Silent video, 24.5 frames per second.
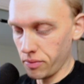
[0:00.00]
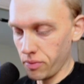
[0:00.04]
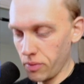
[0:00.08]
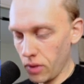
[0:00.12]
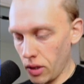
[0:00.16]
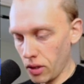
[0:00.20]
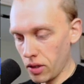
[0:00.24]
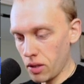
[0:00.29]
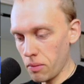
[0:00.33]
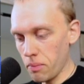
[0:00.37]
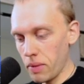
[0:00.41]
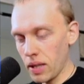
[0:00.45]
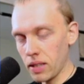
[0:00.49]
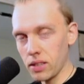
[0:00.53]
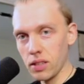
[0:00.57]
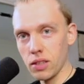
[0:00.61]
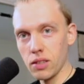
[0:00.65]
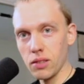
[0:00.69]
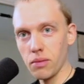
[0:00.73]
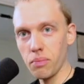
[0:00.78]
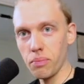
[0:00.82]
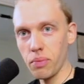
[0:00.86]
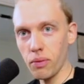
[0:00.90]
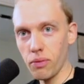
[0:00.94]
not the
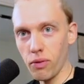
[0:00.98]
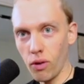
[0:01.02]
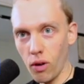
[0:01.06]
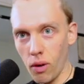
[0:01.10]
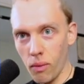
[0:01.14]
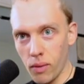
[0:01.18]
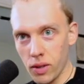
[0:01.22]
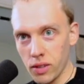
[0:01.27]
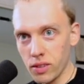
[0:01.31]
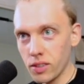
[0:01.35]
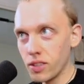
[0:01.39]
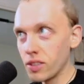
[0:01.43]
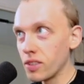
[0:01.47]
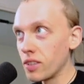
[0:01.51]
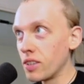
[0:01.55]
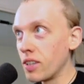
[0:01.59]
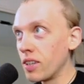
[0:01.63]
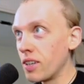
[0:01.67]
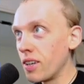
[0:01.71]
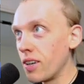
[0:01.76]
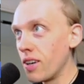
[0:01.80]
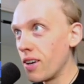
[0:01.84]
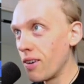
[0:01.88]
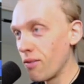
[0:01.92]
best performance,
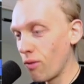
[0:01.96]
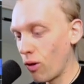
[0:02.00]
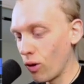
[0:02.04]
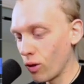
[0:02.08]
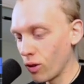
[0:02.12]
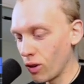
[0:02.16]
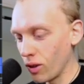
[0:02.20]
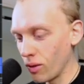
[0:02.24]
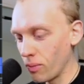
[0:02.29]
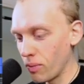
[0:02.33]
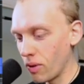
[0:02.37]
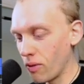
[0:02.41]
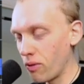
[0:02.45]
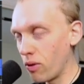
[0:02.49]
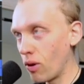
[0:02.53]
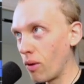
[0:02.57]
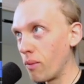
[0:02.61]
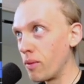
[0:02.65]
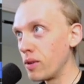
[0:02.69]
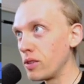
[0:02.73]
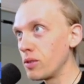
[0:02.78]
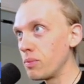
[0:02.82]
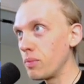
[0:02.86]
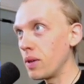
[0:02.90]
vocal
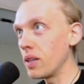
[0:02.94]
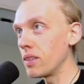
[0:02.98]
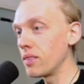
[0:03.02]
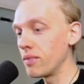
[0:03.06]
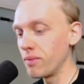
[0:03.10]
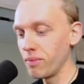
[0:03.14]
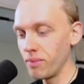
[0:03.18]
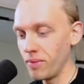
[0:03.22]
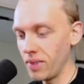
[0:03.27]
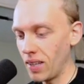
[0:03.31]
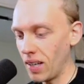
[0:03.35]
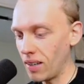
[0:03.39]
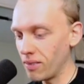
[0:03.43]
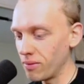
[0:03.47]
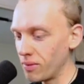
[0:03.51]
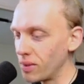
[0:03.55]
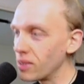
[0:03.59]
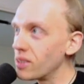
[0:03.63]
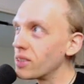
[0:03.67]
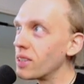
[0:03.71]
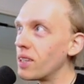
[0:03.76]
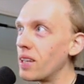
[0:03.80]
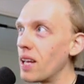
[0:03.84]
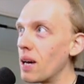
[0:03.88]
performance, but yeah,
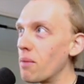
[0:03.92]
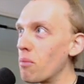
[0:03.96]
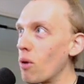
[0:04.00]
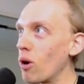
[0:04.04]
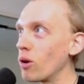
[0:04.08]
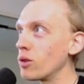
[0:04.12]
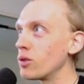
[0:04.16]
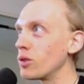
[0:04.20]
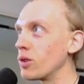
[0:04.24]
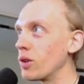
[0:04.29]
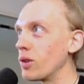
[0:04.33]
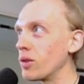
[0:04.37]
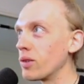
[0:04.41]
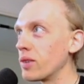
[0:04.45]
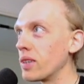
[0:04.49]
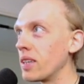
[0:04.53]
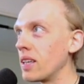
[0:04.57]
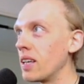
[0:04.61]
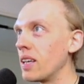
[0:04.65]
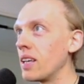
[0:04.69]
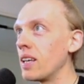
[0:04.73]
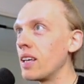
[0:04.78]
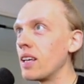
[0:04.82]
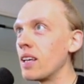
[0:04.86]
it's a demo, so
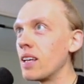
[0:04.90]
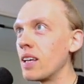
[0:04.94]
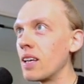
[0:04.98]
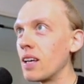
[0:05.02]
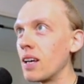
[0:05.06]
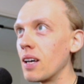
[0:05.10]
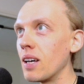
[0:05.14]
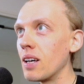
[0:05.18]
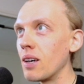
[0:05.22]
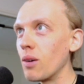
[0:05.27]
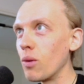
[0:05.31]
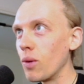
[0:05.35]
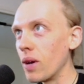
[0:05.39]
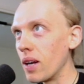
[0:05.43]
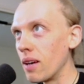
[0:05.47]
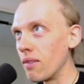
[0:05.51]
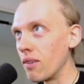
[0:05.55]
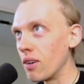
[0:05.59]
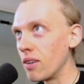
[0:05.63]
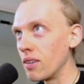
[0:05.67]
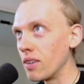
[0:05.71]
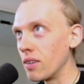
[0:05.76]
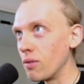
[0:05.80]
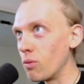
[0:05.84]

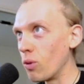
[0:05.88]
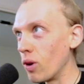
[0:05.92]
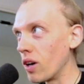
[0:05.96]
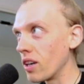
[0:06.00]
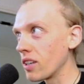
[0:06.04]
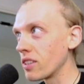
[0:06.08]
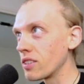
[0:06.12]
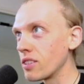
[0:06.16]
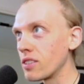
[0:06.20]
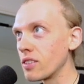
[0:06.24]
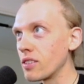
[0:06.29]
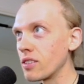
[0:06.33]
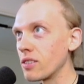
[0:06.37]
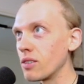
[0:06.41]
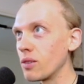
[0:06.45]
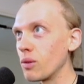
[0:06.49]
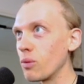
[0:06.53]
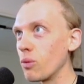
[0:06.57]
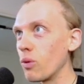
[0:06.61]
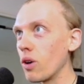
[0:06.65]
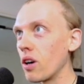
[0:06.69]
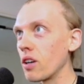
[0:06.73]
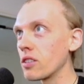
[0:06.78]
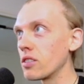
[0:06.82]
whatever, it works.
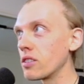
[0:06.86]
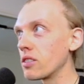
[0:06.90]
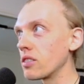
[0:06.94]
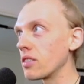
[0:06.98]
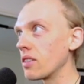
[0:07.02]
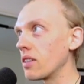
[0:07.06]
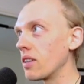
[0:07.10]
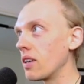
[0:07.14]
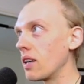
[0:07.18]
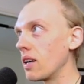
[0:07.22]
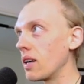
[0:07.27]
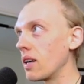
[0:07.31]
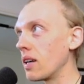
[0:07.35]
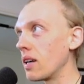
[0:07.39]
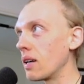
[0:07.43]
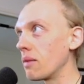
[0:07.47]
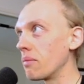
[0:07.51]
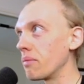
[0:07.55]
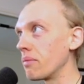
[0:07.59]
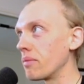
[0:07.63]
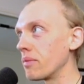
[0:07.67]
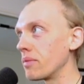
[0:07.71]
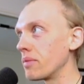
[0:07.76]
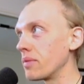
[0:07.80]

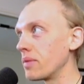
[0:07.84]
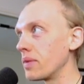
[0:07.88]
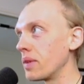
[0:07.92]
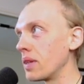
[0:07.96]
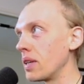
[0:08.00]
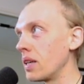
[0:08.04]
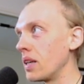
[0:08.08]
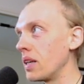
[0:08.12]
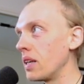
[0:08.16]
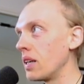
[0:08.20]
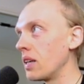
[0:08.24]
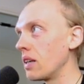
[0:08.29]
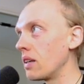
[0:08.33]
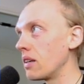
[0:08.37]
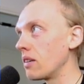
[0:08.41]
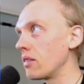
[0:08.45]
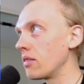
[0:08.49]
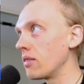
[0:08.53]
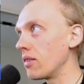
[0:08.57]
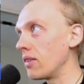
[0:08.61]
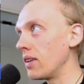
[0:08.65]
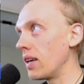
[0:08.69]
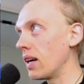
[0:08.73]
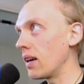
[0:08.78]

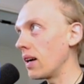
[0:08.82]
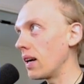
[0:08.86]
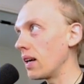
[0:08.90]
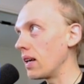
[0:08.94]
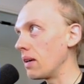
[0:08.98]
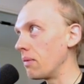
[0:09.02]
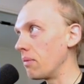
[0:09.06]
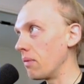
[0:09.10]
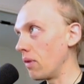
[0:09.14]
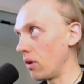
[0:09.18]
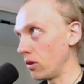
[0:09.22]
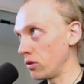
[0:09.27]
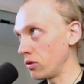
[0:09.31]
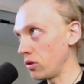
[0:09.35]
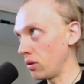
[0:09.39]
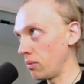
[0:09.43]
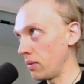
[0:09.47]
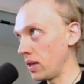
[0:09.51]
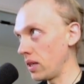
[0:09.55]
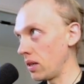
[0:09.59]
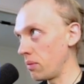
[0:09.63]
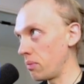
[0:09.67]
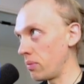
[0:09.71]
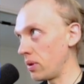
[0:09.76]
So yeah, I also
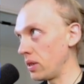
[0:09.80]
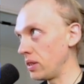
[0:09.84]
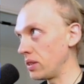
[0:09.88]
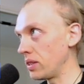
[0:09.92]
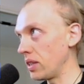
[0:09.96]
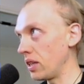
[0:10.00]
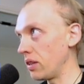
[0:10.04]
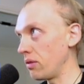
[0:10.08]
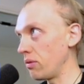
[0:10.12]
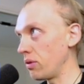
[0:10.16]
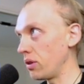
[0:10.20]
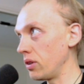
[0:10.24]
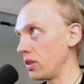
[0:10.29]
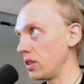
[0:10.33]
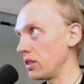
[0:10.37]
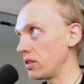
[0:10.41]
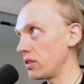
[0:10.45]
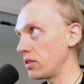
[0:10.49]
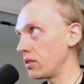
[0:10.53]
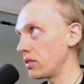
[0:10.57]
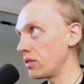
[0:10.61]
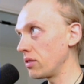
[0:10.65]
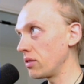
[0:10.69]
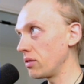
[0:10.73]
made a preset for
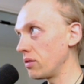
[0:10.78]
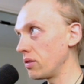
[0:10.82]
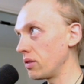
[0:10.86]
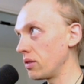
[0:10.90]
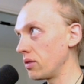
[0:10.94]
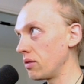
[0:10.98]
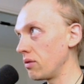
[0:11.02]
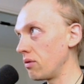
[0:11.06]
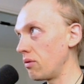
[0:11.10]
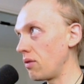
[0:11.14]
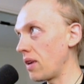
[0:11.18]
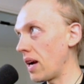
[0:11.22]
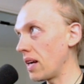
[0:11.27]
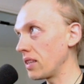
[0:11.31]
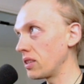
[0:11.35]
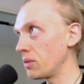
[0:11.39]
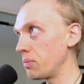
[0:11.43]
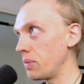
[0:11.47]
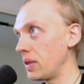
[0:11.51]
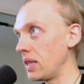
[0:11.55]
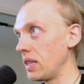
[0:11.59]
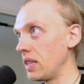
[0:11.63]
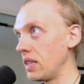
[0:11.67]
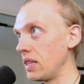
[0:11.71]
this
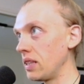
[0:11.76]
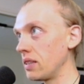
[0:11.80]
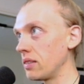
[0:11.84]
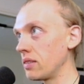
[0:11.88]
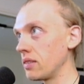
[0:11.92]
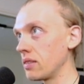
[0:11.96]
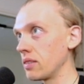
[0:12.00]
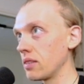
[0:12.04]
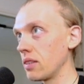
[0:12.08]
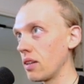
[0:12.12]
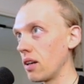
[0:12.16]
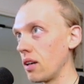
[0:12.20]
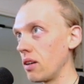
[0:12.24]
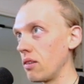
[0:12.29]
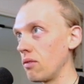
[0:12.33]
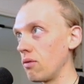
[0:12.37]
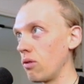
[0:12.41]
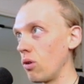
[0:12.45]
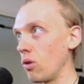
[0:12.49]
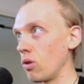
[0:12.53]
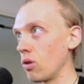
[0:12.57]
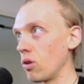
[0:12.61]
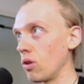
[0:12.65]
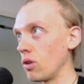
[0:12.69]
raspy kind of
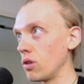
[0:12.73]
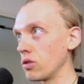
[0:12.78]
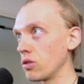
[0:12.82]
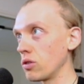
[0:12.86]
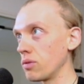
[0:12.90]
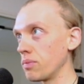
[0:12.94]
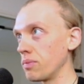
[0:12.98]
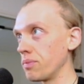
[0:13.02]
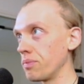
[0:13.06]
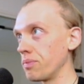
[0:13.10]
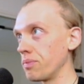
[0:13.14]
vocals.